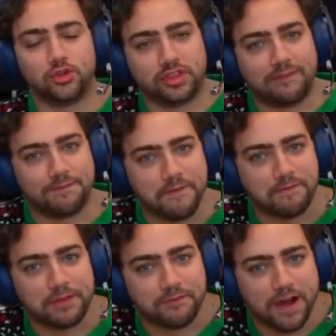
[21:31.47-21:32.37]
Do you think
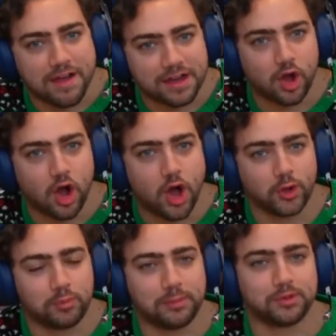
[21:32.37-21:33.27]
55 out of
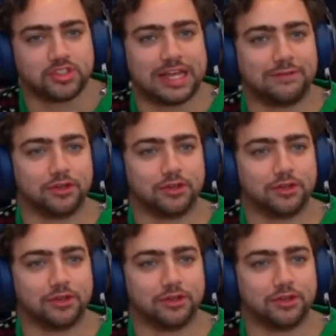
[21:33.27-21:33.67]
100 people said